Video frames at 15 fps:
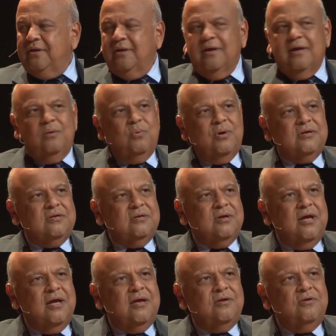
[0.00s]
And what
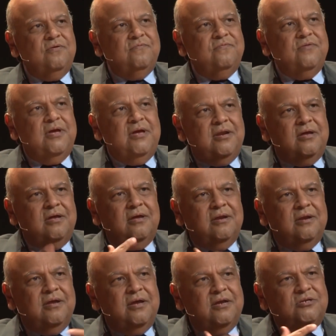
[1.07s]
kind of inner
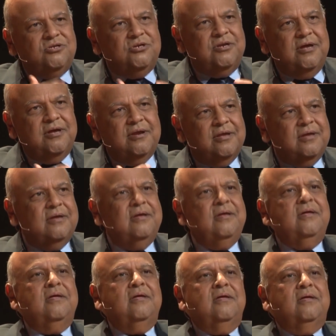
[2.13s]
re-engineering
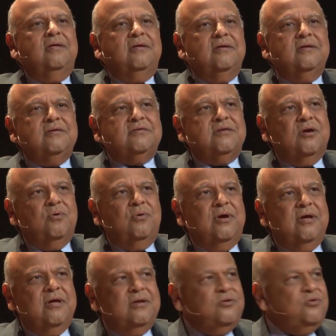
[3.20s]
is
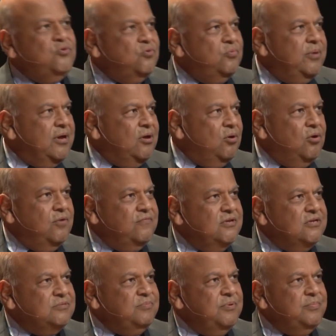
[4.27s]
required to make all of
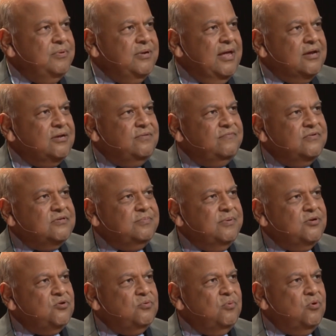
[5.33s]
these people activists by
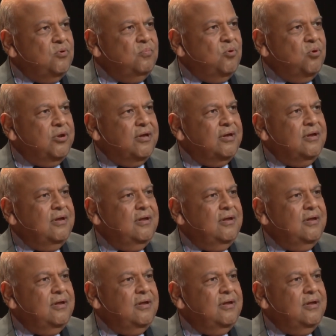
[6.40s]
tomorrow morning?